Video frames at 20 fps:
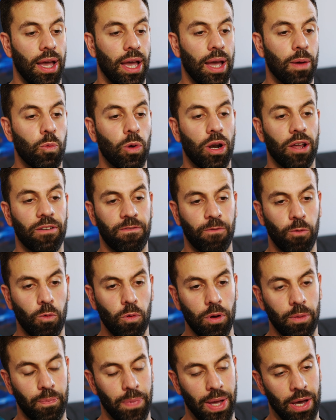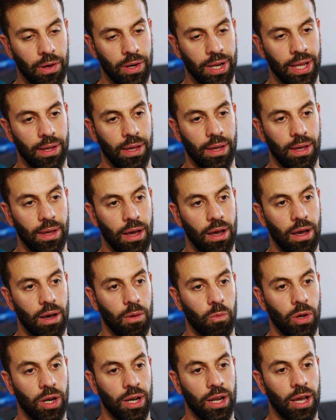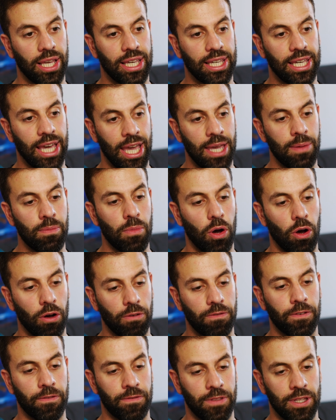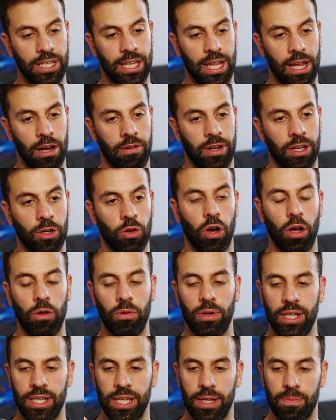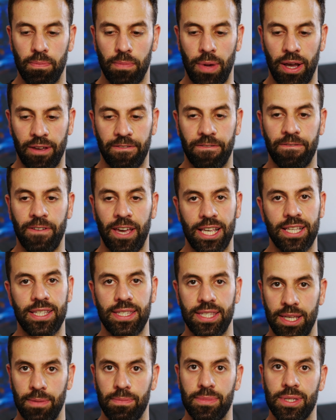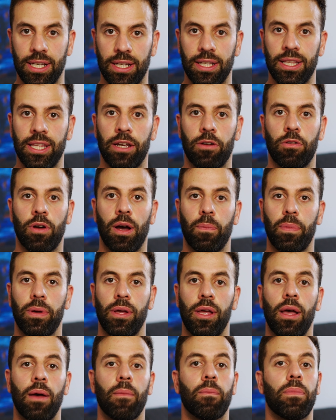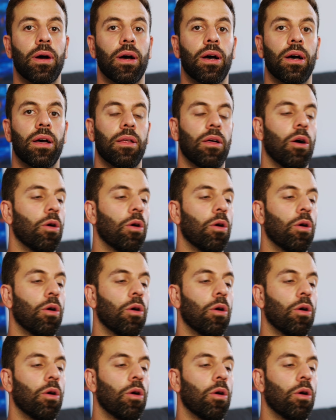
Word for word: And when I thought about it, when I came off of the dairy, not only did my face seem to clear up, but